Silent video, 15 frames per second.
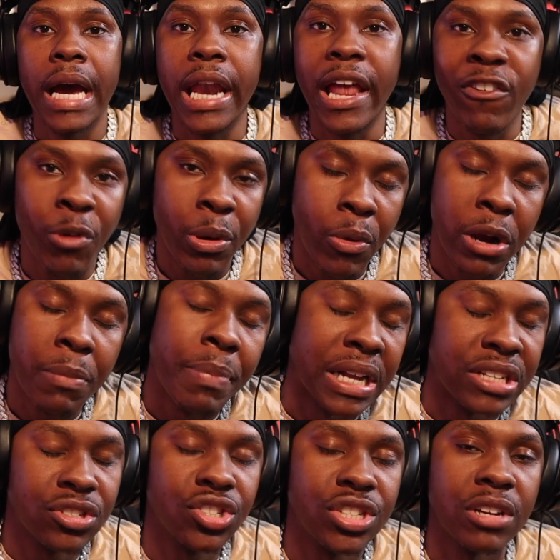Hello everyone, welcome
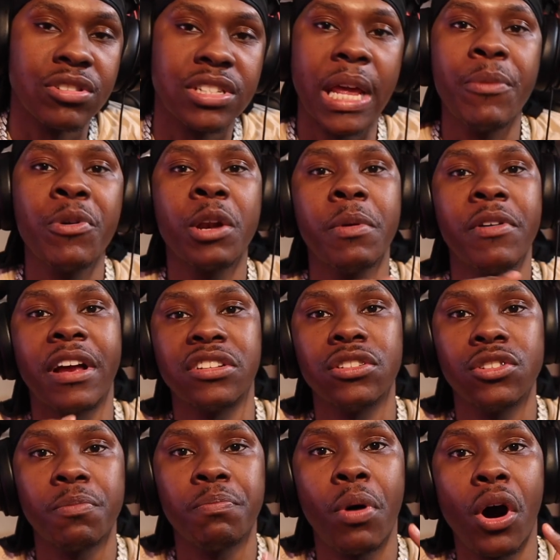back to the channel. Today we're going to be
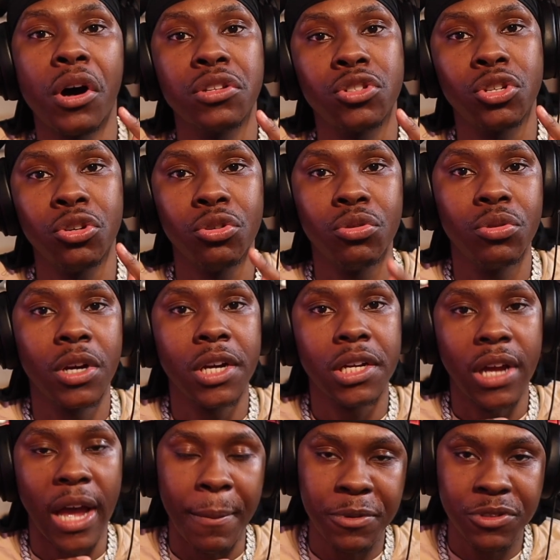reacting to part 2,
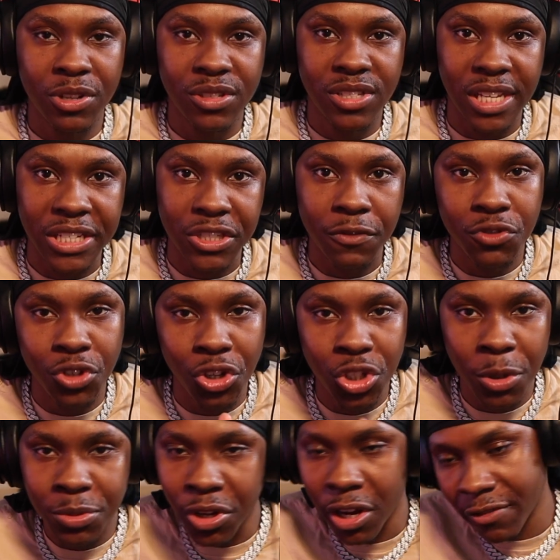episode 6 of
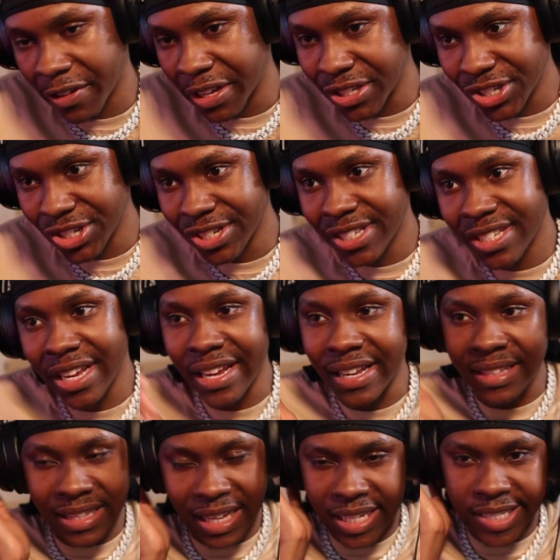JoJo's Bizarre Adventures.
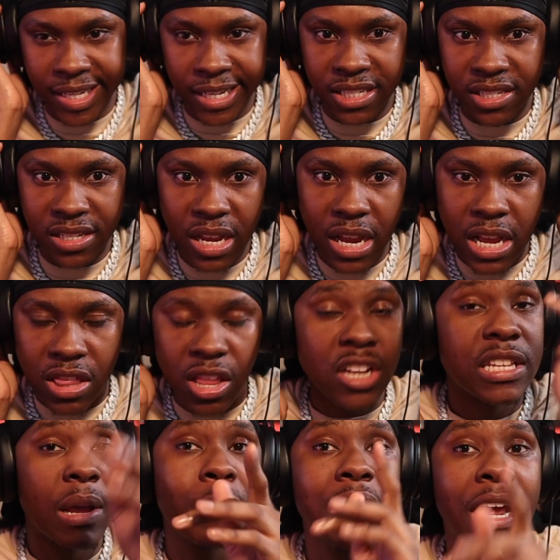
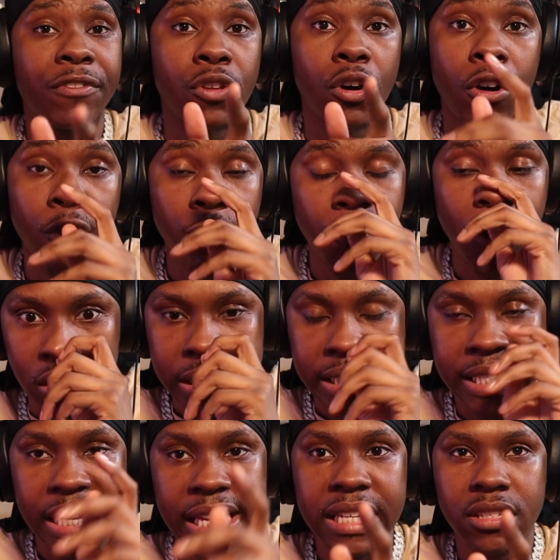Last time we left off,
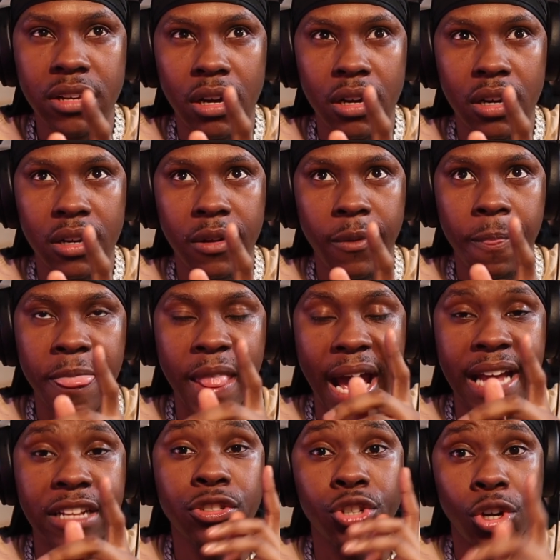Caesar
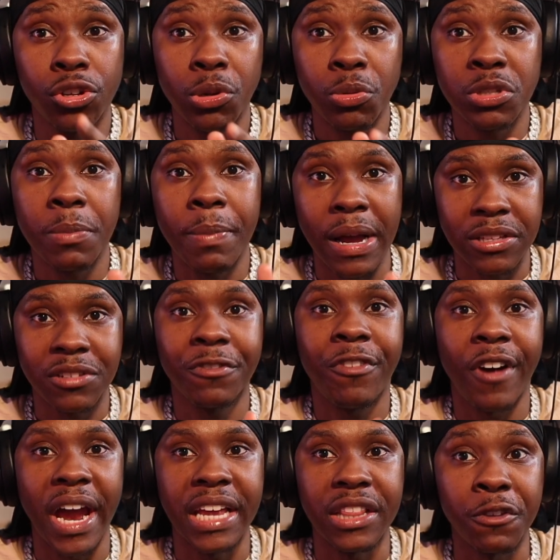and JoJo was about to
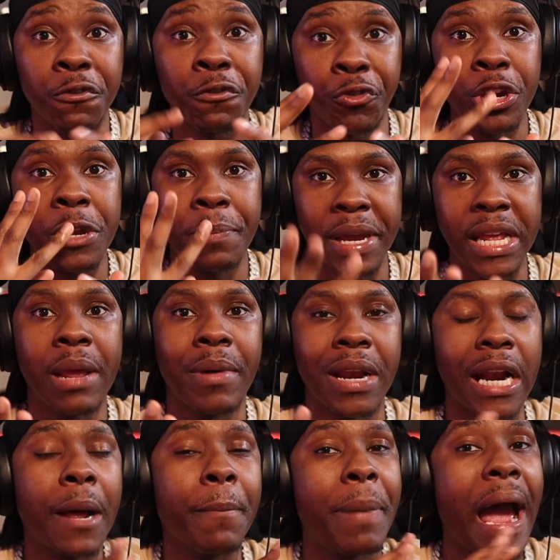fight the three pillar men,
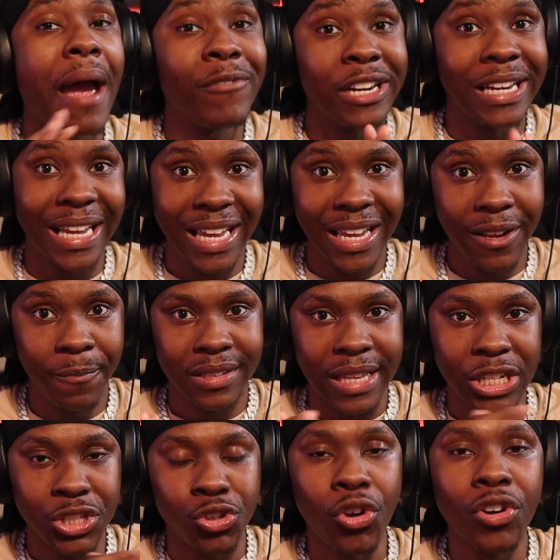and apparently
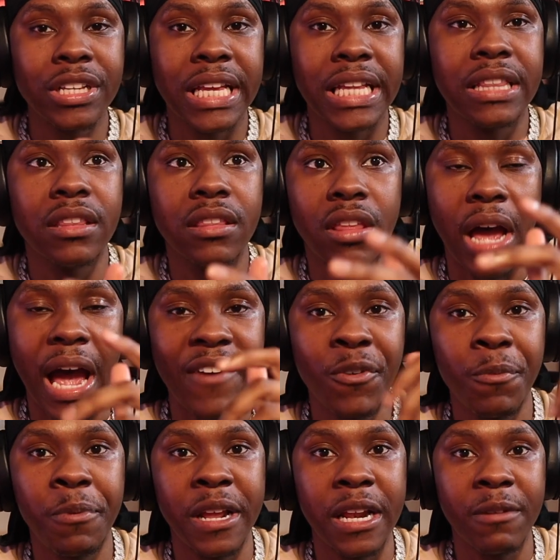they're stronger than the
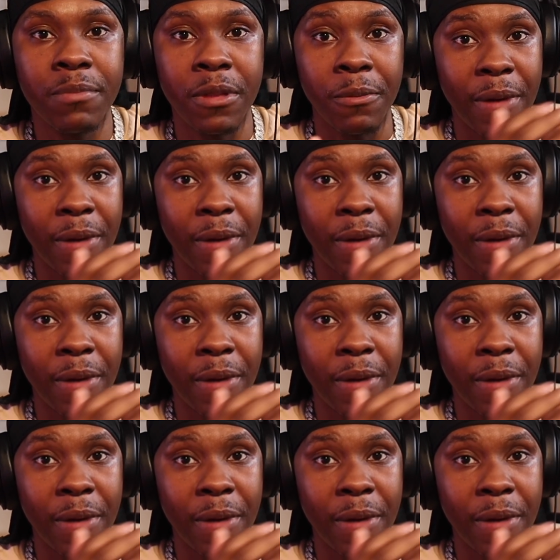other pillar